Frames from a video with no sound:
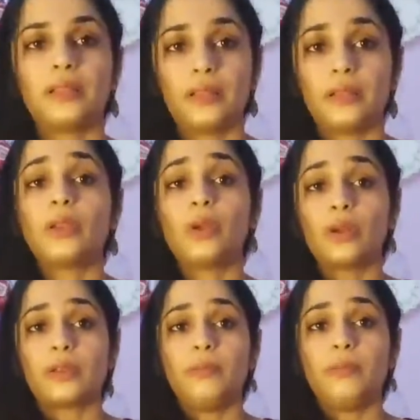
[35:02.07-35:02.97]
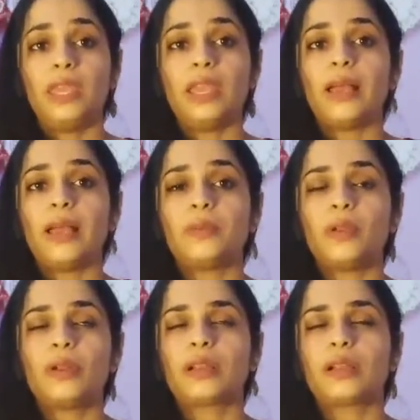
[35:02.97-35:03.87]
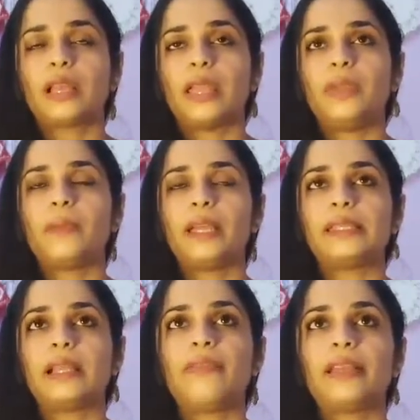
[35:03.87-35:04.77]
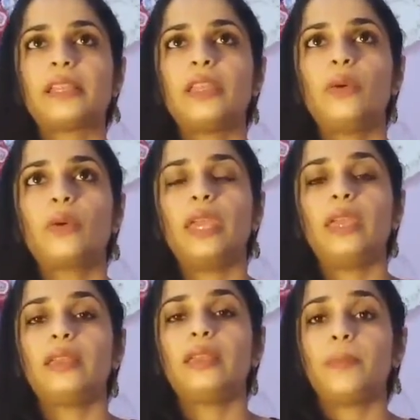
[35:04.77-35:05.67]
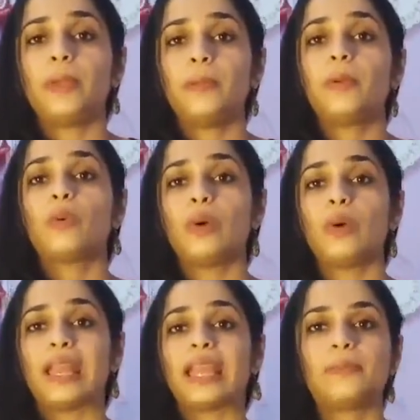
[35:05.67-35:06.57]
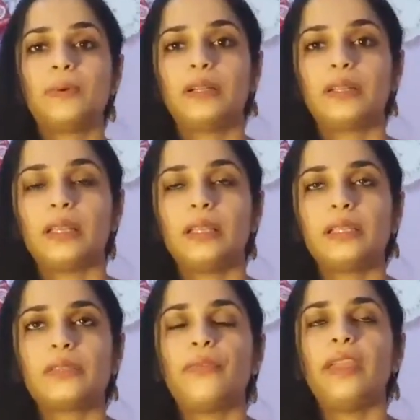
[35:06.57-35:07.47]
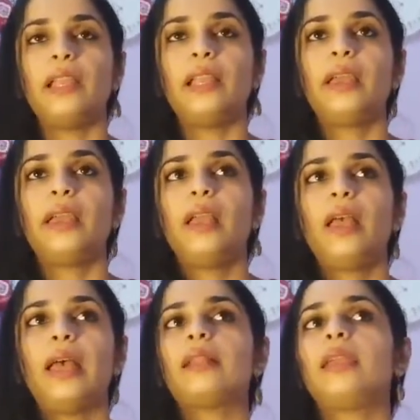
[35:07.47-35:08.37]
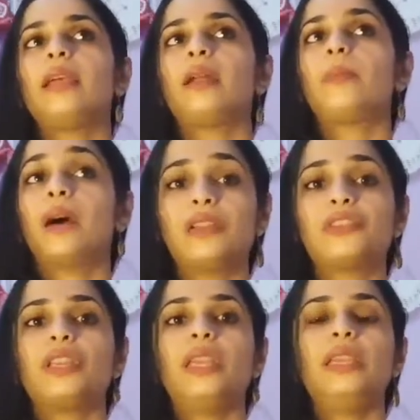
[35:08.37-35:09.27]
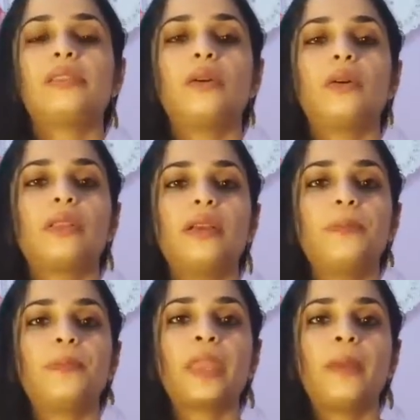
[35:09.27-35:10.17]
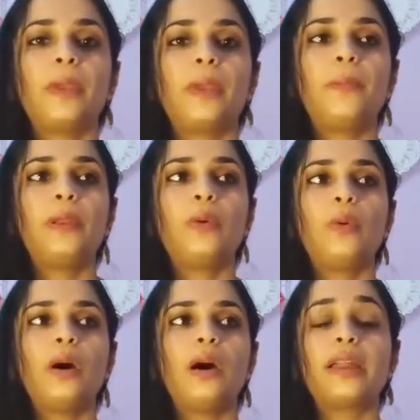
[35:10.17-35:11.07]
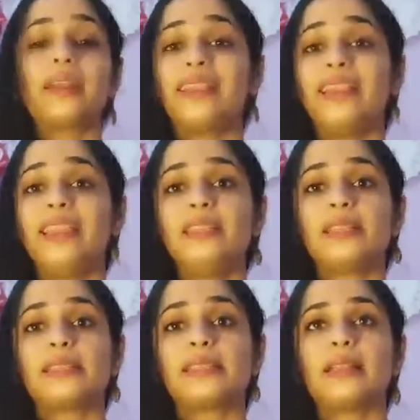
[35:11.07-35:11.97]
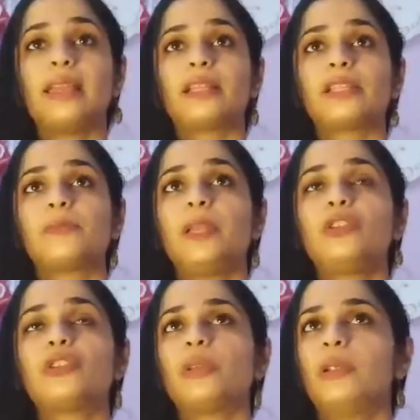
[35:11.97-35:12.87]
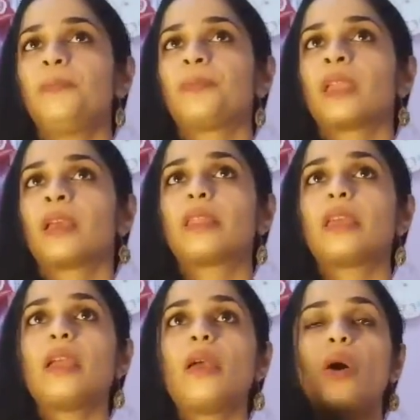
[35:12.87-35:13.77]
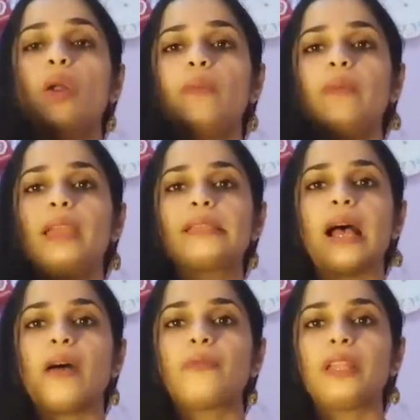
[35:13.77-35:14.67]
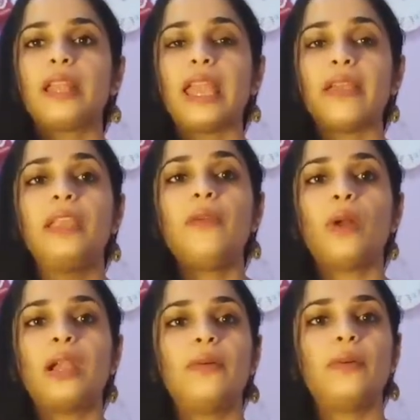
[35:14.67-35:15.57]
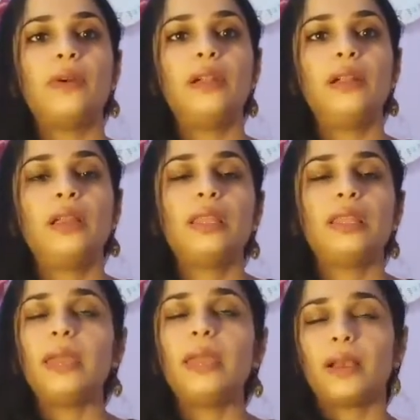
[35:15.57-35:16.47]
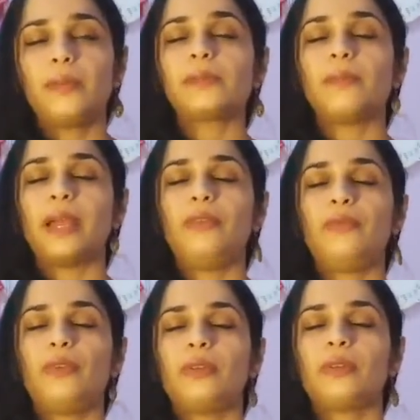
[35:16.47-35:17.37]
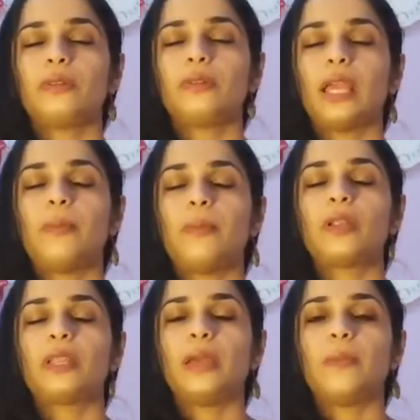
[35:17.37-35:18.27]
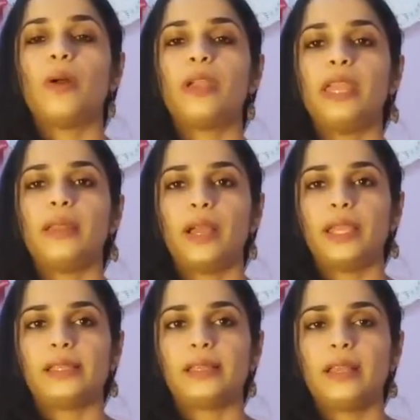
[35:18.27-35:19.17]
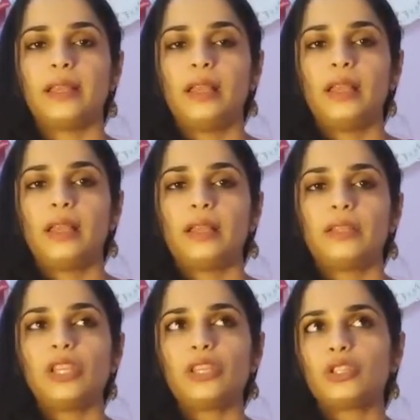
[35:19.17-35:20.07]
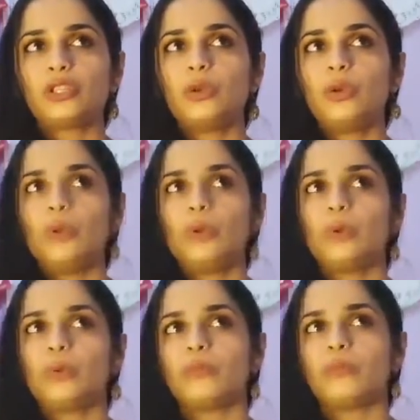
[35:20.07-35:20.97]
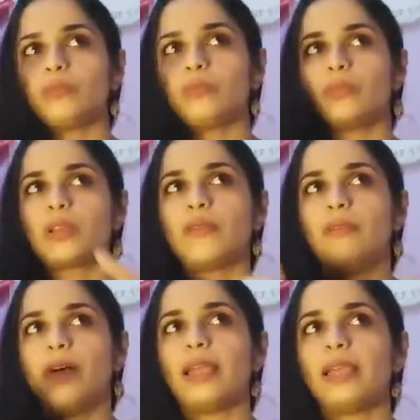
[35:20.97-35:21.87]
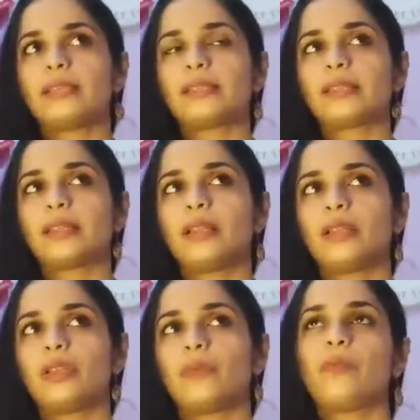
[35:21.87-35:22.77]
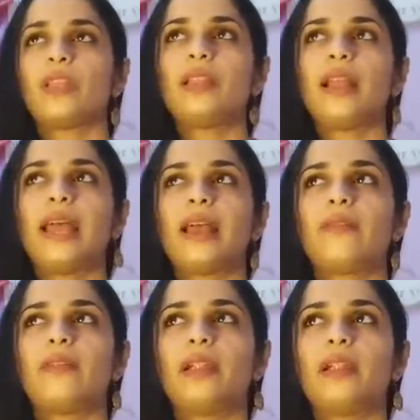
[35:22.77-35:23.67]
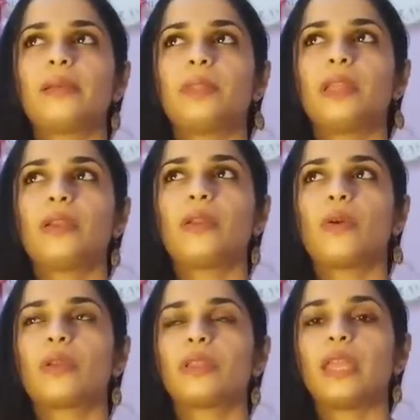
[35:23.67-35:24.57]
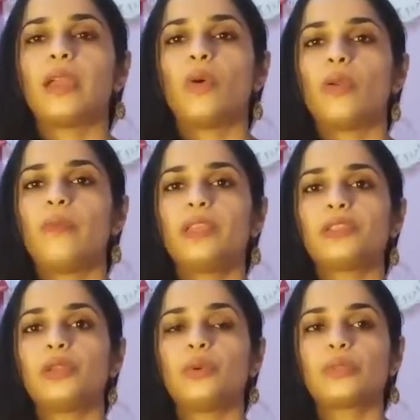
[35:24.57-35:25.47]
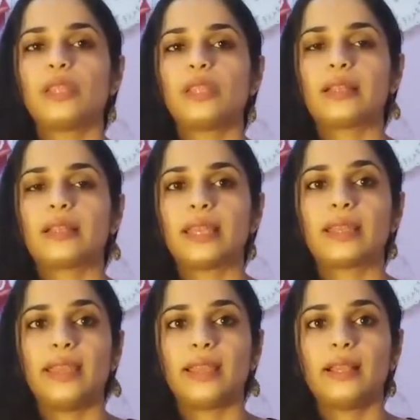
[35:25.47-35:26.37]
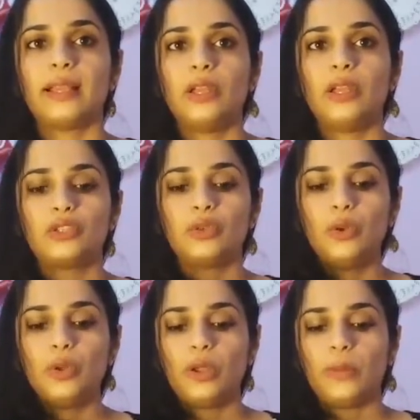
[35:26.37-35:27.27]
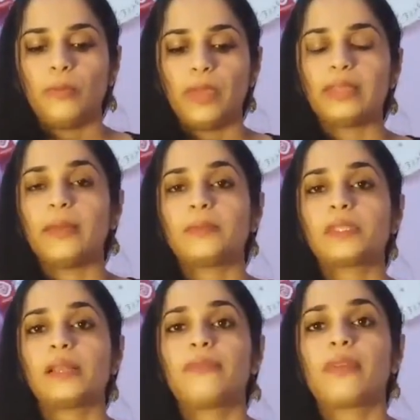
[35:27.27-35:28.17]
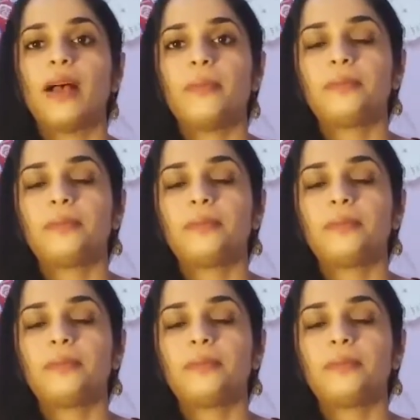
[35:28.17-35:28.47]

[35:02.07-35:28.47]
Not me, I'm not claiming myself as a yogi. The people who are expert in this field, and they are maharshis, or the people who are religious and they are spiritual, they always, after every 1 hour, they becomes mindful about their body and mind, just to revise whether I have done something wrong. They always use that technique to make themselves calm.